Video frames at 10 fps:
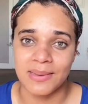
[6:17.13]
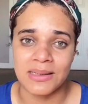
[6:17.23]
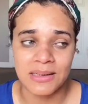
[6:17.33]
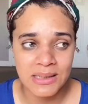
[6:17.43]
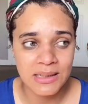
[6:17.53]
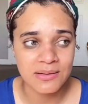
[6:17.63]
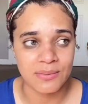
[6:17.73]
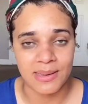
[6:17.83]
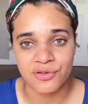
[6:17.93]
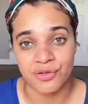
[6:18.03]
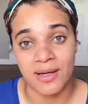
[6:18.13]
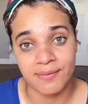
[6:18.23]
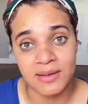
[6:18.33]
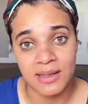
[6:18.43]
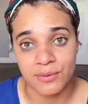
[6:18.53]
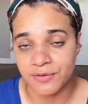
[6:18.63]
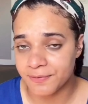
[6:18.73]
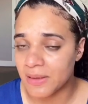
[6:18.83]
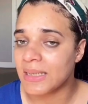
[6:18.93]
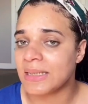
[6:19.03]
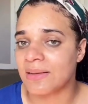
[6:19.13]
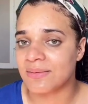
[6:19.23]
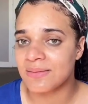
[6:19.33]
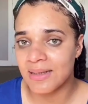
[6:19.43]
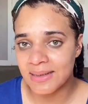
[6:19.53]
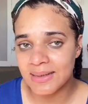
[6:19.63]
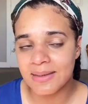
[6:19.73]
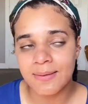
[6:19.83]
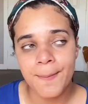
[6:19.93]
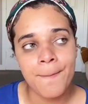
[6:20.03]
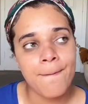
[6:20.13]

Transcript: my knee to make sure everything was fine inside.